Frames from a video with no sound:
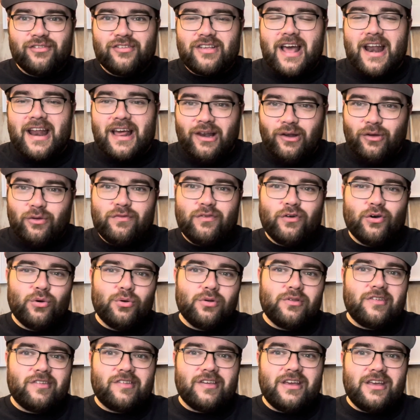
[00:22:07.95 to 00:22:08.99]
and I look forward
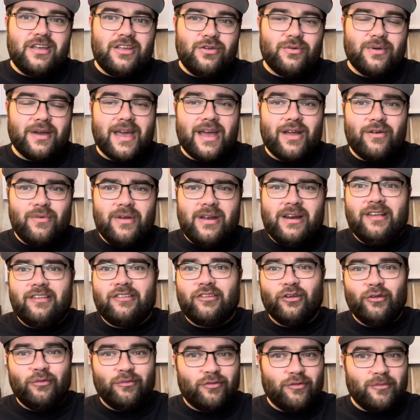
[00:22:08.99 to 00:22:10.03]
to seeing you again really
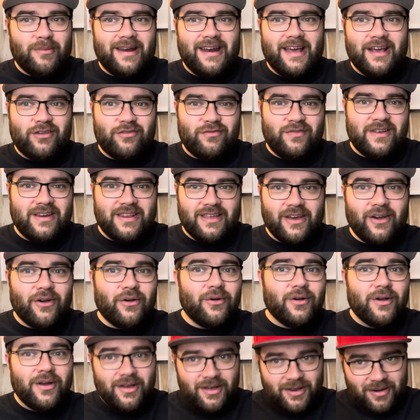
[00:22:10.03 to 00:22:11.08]
soon for my next video.
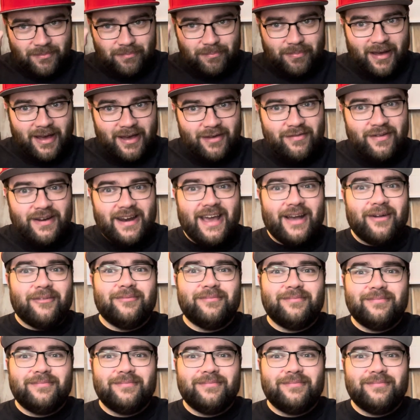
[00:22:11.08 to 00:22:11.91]
And bye for now.